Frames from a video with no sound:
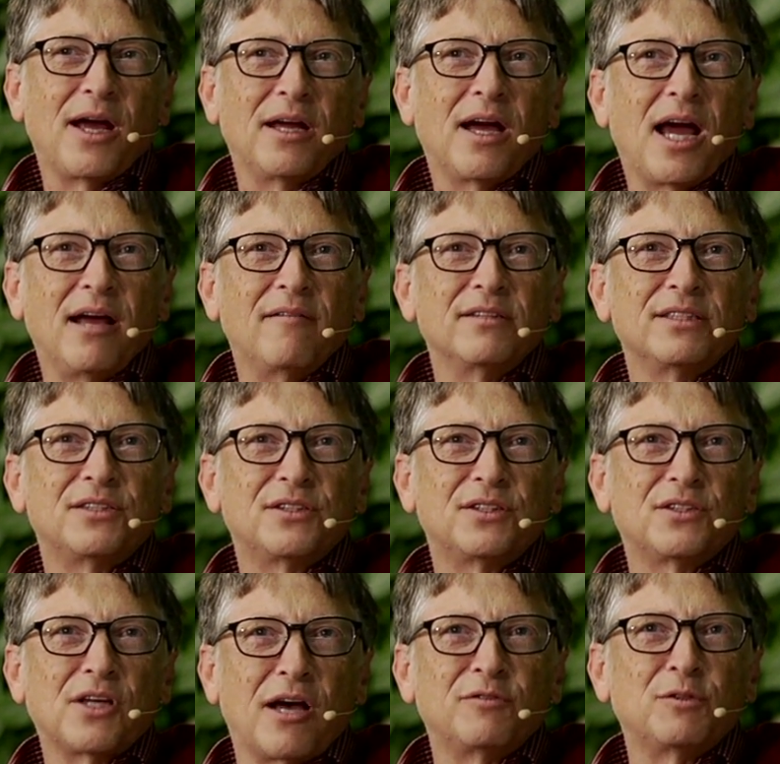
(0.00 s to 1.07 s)
have a
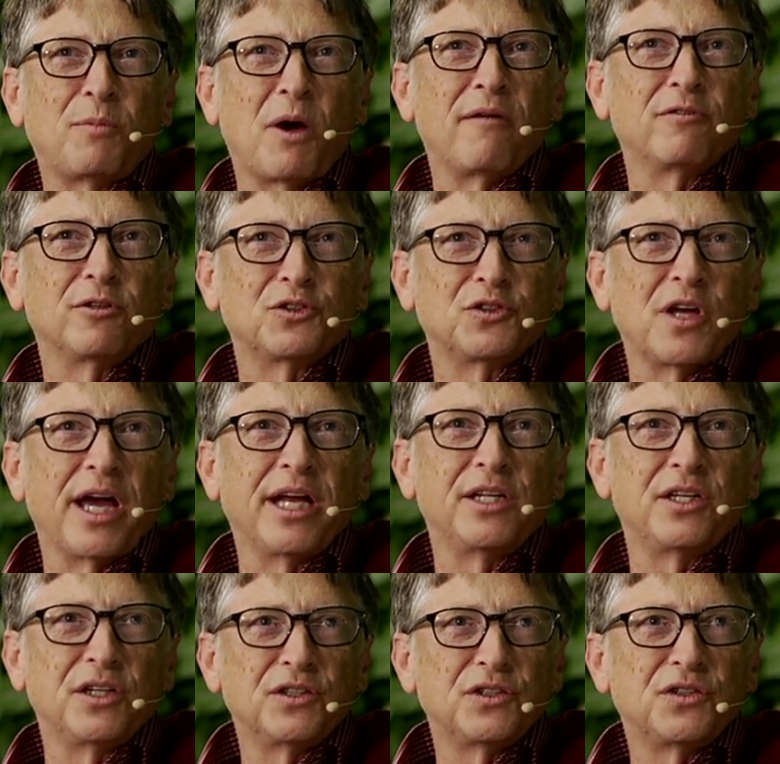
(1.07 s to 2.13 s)
soft spot for
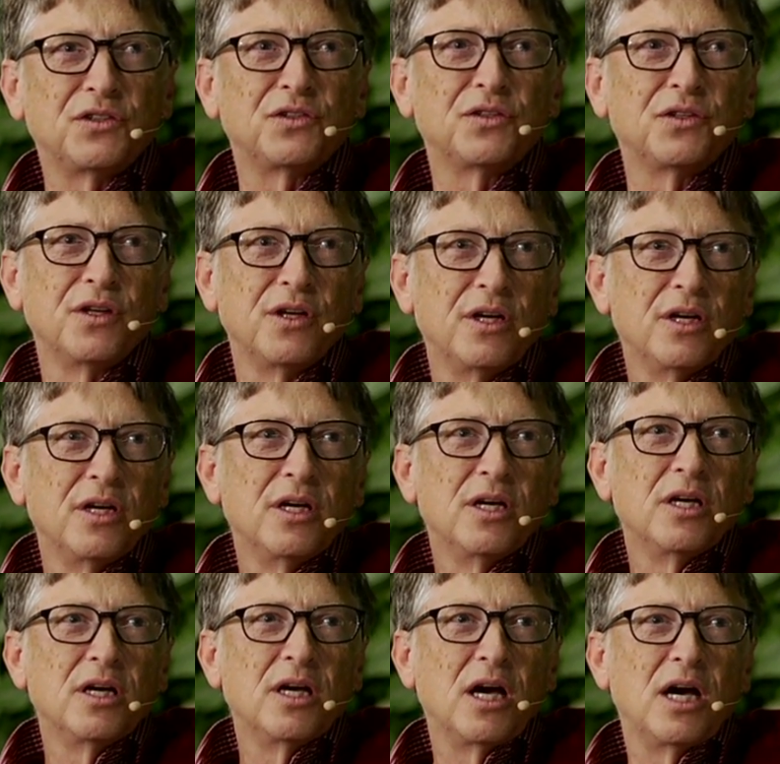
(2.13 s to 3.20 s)
scientists
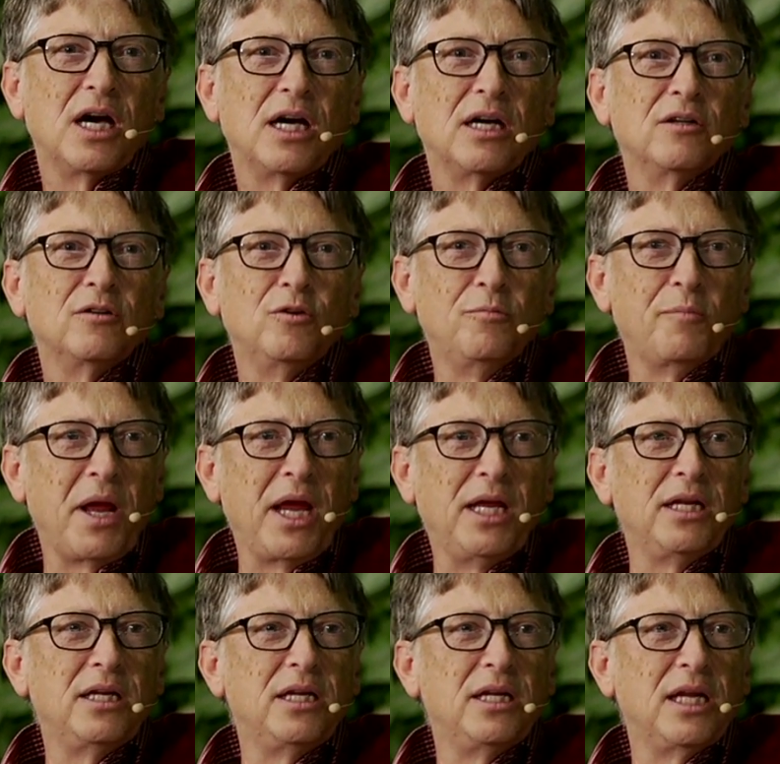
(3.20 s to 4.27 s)
who
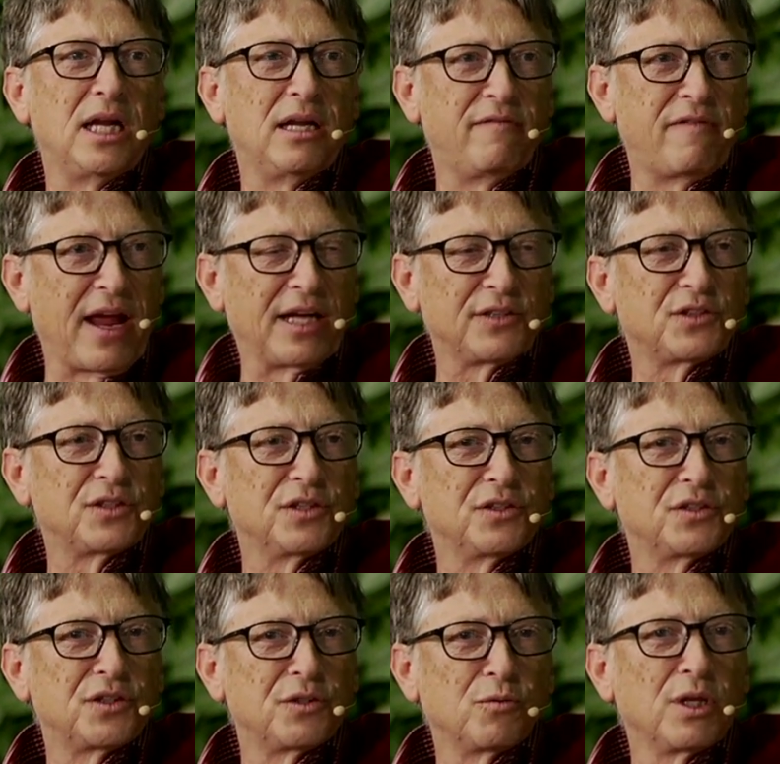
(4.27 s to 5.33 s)
made
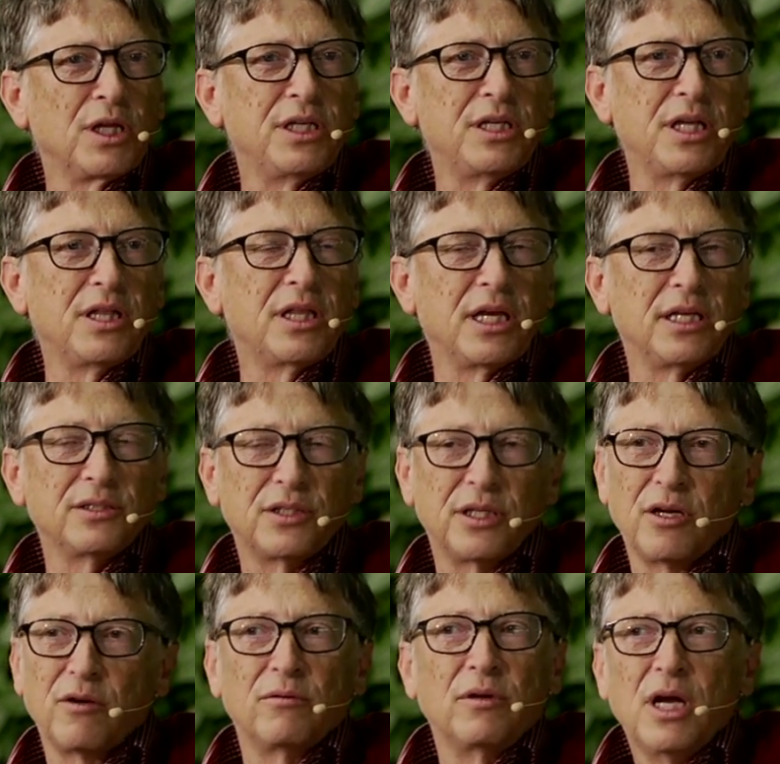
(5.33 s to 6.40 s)
advances and really did things. I